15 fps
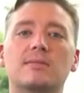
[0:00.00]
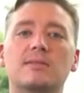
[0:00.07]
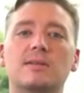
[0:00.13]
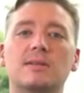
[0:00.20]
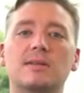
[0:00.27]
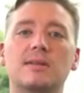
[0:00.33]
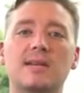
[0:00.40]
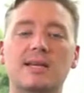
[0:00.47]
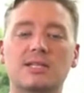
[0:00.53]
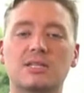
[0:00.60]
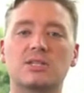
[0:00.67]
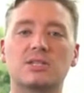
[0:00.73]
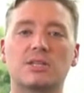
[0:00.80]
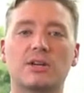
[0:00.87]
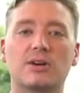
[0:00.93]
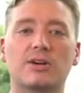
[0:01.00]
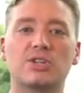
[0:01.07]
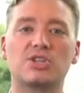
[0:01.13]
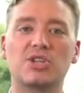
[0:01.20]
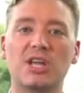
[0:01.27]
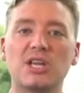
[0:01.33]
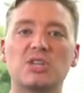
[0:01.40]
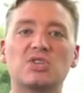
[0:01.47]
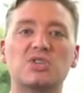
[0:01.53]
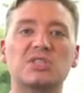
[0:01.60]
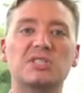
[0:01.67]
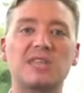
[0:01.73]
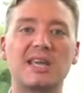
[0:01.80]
the necessary changes,